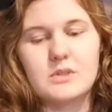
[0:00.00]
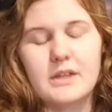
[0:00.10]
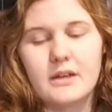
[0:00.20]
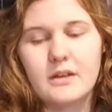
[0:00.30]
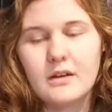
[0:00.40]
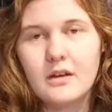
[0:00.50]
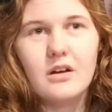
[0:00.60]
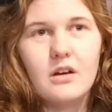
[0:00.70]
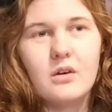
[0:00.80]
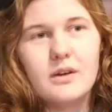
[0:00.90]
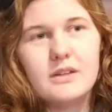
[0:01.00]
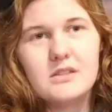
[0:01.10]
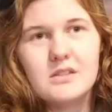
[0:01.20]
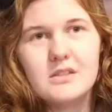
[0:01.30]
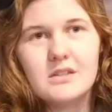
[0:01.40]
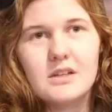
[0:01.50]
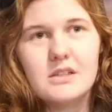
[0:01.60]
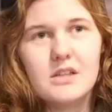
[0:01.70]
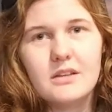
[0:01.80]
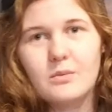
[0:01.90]
was like, oh, it's
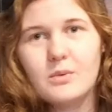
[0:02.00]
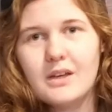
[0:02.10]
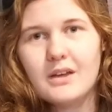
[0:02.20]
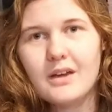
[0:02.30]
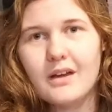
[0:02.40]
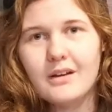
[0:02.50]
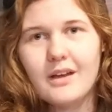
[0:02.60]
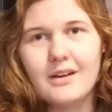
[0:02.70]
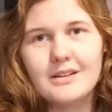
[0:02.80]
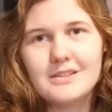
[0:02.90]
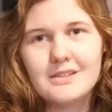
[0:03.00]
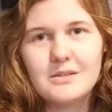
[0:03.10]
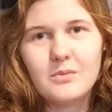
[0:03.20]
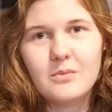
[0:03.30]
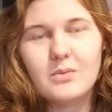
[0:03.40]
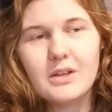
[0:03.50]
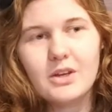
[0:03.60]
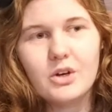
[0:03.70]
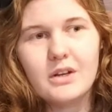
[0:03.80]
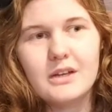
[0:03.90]
like the weekend and it's really
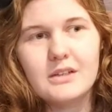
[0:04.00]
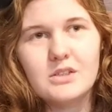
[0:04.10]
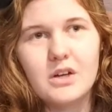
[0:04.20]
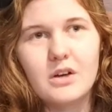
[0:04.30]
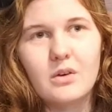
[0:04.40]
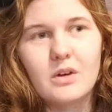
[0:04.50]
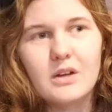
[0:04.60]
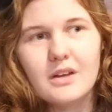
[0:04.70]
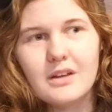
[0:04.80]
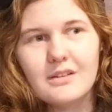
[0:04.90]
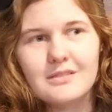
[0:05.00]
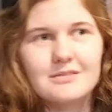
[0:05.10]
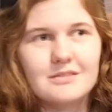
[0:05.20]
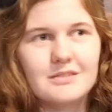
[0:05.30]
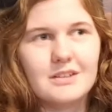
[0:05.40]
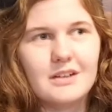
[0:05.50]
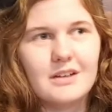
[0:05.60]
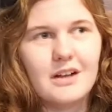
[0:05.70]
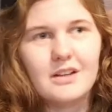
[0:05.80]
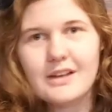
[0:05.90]
early, so
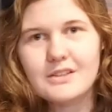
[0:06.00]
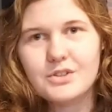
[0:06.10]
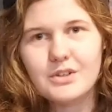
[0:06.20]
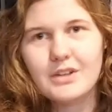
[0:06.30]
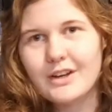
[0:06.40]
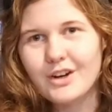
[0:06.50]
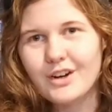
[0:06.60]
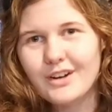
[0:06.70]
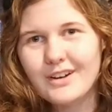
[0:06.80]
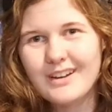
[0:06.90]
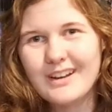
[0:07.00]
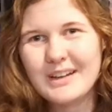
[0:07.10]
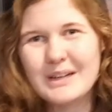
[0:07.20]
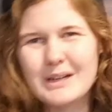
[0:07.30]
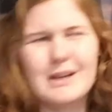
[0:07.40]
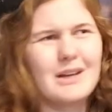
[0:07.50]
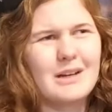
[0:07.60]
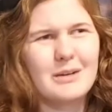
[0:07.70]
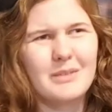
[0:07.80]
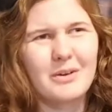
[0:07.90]
I'll answer you later.
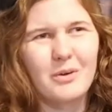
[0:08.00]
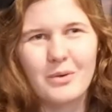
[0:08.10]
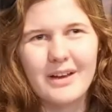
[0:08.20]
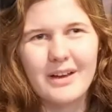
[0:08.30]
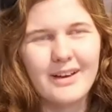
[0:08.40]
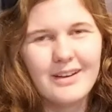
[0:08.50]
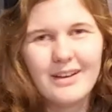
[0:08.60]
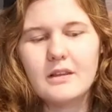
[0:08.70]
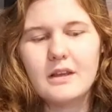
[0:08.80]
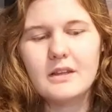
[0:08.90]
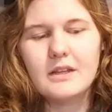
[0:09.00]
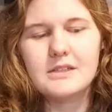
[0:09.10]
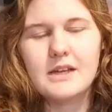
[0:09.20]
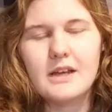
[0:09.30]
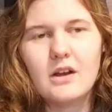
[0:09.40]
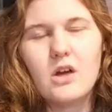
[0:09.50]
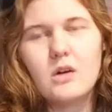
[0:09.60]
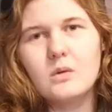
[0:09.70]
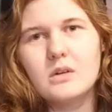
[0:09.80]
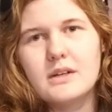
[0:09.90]
Okay. Then they said,
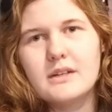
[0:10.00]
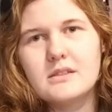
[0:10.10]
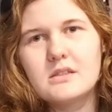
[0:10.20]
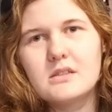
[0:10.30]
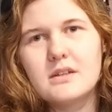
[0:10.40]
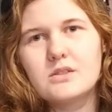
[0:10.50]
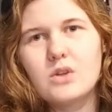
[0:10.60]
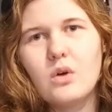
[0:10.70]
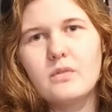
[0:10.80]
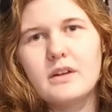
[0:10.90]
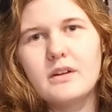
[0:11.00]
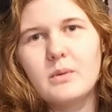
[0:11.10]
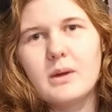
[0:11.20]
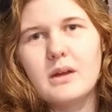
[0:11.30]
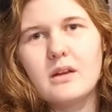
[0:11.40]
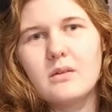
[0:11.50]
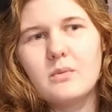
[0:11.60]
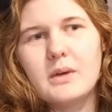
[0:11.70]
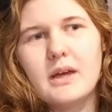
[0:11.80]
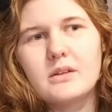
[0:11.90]
oh, it's COVID,
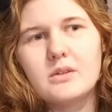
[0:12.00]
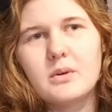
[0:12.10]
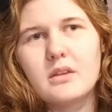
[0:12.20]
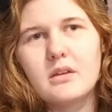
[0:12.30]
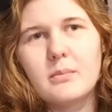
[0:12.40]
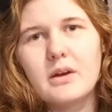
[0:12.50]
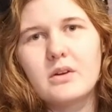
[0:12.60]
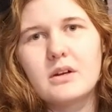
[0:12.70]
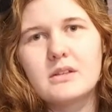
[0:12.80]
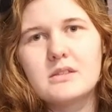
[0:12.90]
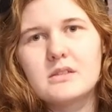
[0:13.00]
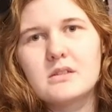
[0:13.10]
we can't do anything about it,